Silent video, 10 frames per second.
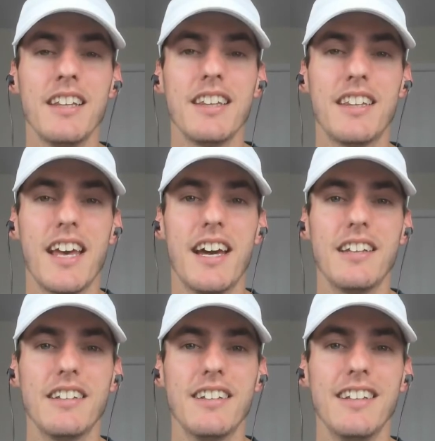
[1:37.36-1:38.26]

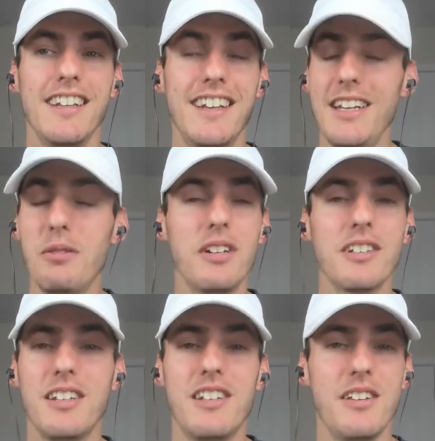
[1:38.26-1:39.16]
that anyone
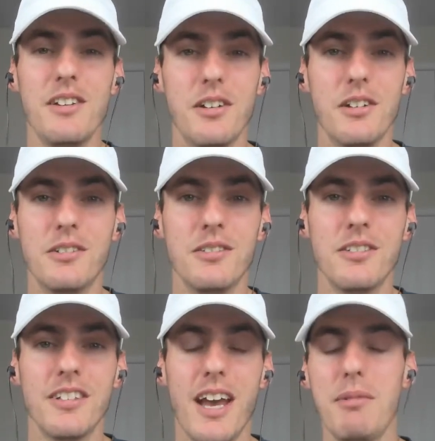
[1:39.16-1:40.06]
can do.
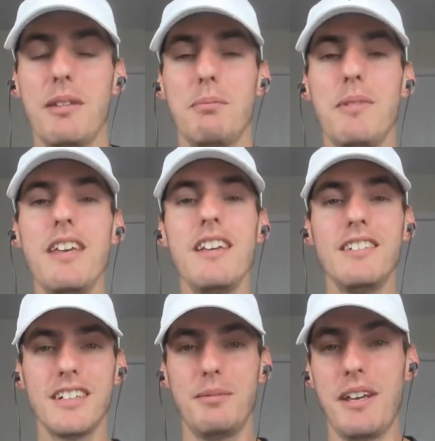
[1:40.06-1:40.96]
I mean,
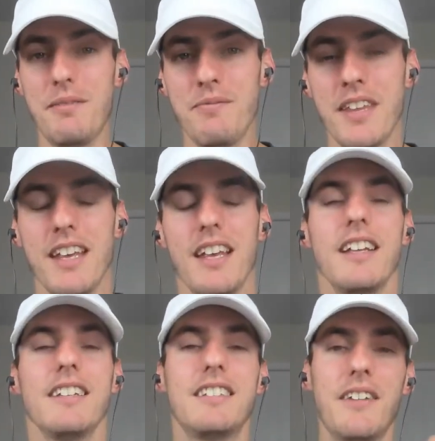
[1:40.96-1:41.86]
look at me,
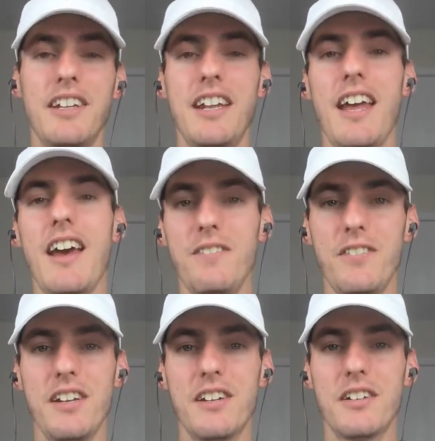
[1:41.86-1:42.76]
7.5
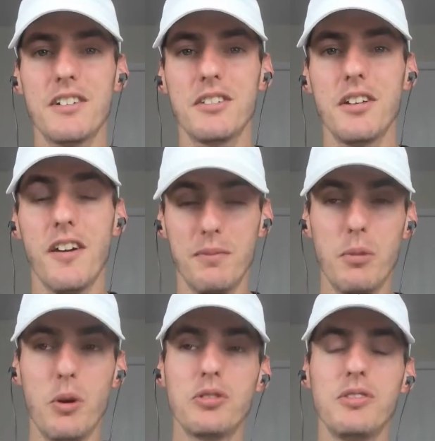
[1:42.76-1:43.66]
years of
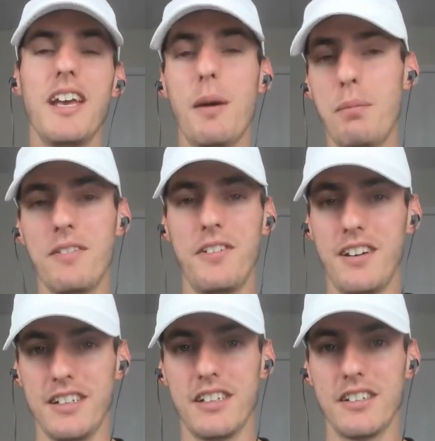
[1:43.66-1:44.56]
mostly epic
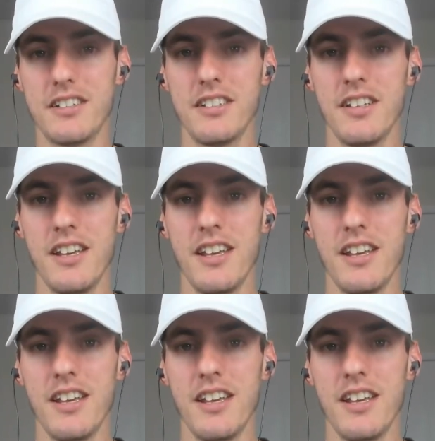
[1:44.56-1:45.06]
failures.